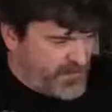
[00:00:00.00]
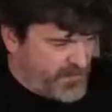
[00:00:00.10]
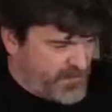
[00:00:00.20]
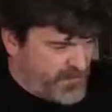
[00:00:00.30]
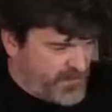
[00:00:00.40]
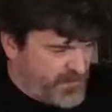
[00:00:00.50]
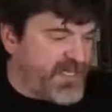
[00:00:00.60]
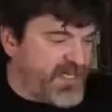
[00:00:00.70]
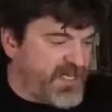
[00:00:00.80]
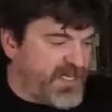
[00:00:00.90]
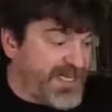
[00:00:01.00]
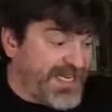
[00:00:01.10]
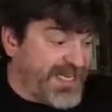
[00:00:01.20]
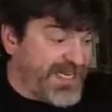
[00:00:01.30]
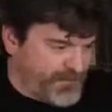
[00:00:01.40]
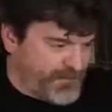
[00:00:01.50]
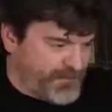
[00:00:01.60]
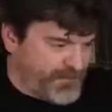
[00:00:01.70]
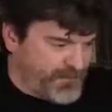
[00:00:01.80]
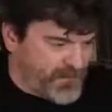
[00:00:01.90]
unfortunately, again,
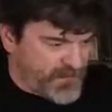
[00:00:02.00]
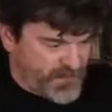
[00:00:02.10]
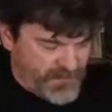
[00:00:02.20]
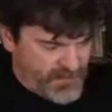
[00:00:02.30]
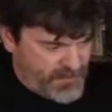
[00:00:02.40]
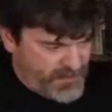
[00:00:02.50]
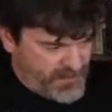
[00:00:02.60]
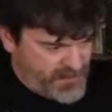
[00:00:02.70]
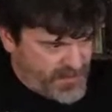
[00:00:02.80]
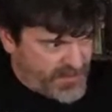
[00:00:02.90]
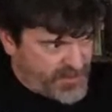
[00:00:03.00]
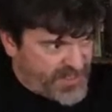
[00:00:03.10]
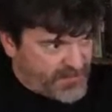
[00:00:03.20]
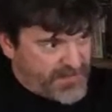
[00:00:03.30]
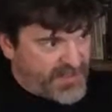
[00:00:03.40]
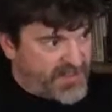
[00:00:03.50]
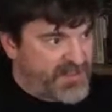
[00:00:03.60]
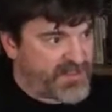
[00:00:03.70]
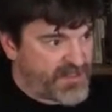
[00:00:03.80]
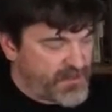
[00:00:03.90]
you gotta check me getting
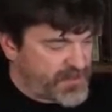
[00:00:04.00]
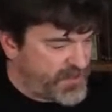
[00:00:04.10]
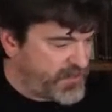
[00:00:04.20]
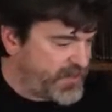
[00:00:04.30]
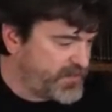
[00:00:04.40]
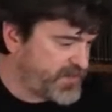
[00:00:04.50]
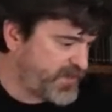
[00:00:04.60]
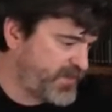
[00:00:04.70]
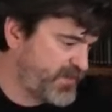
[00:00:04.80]
into new tunings.